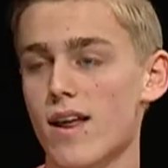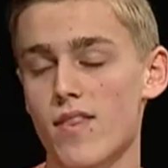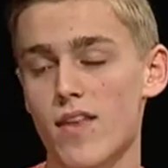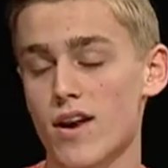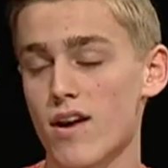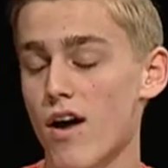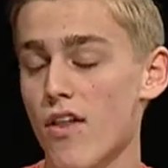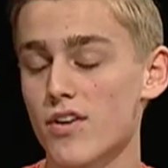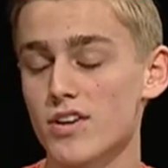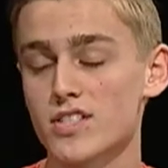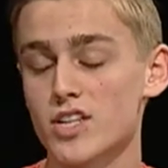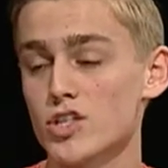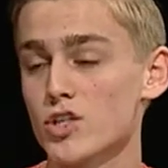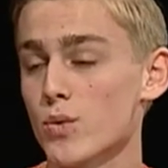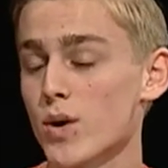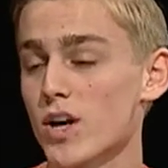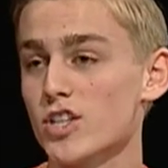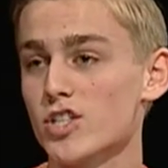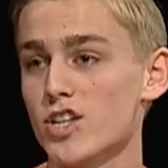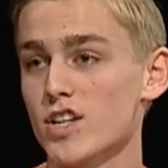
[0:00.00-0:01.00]
And then other
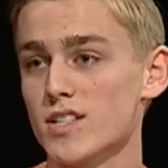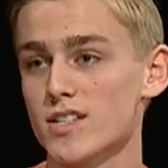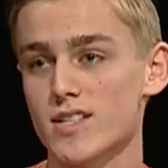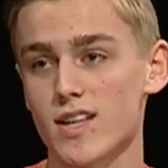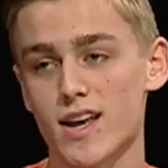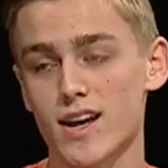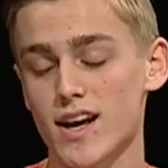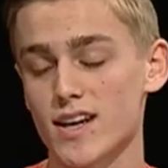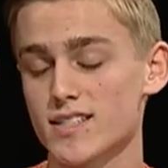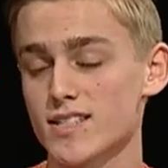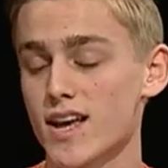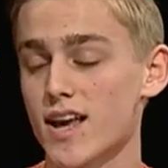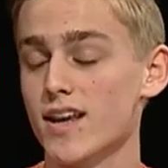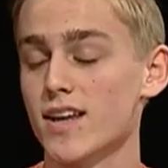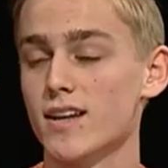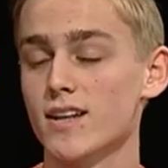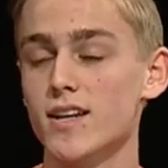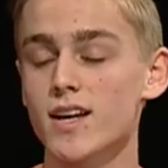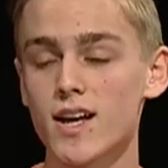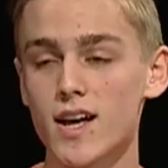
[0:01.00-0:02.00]
situations, like I said,
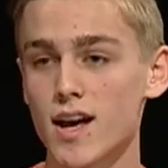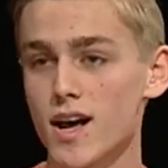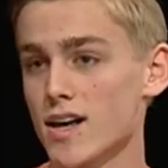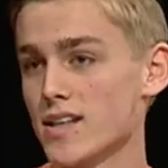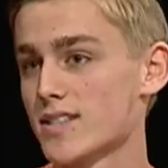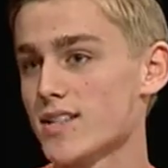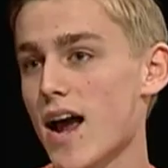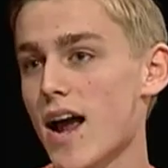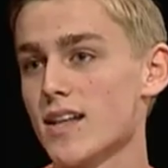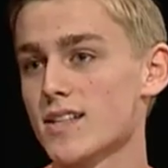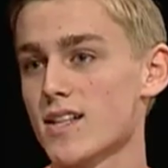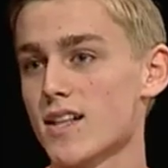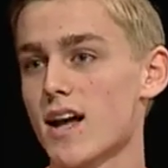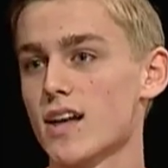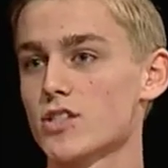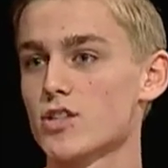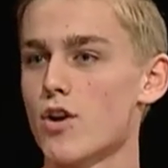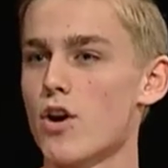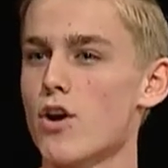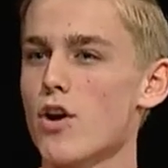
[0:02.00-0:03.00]
in a science
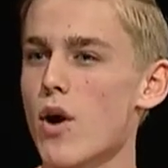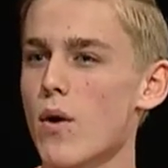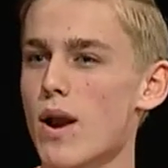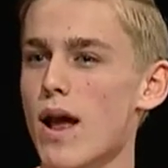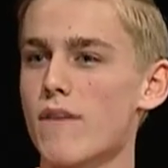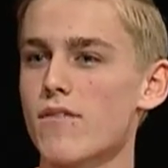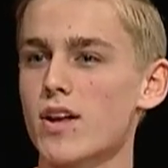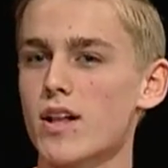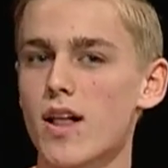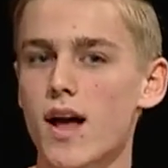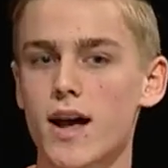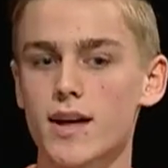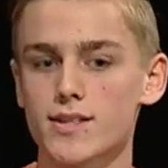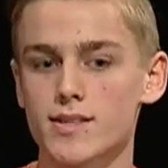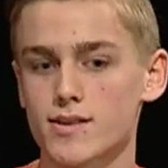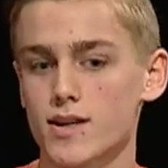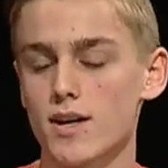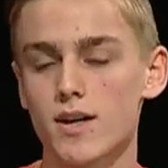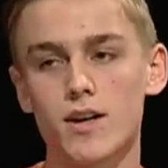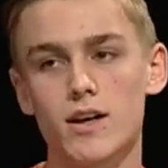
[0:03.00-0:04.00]
class or a note-heavy
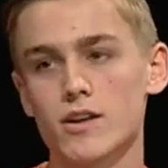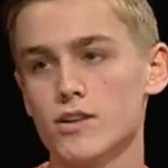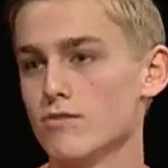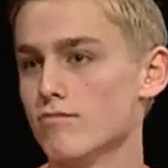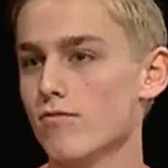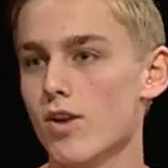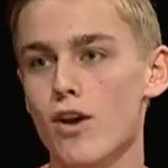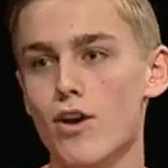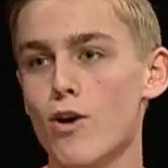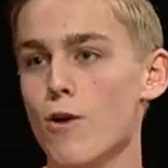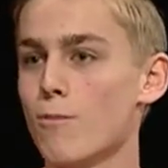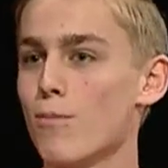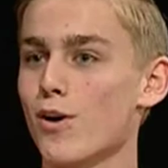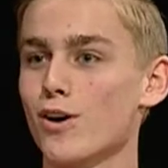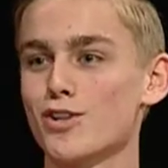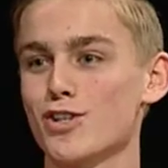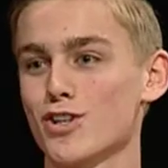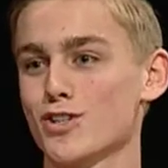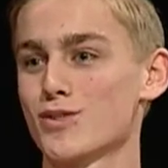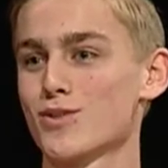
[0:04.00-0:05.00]
class, a notebook
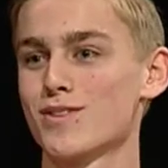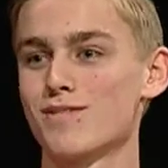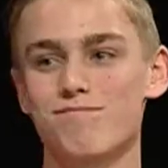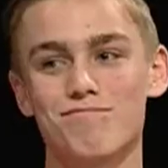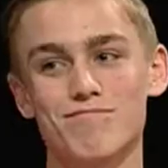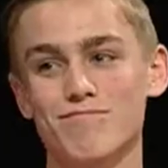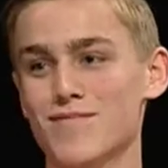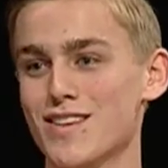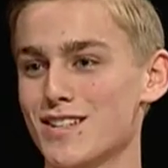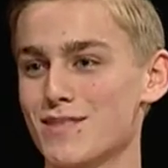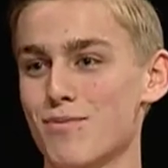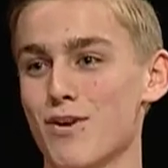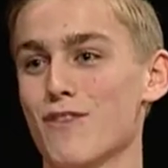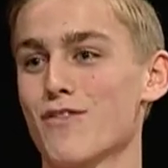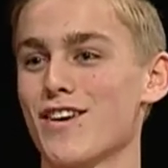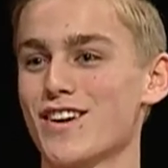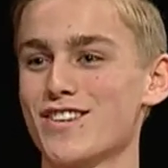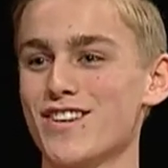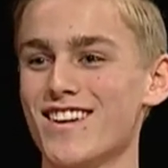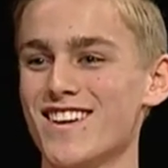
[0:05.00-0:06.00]
just is
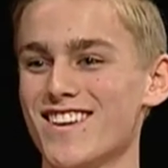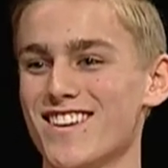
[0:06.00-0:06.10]
perfect.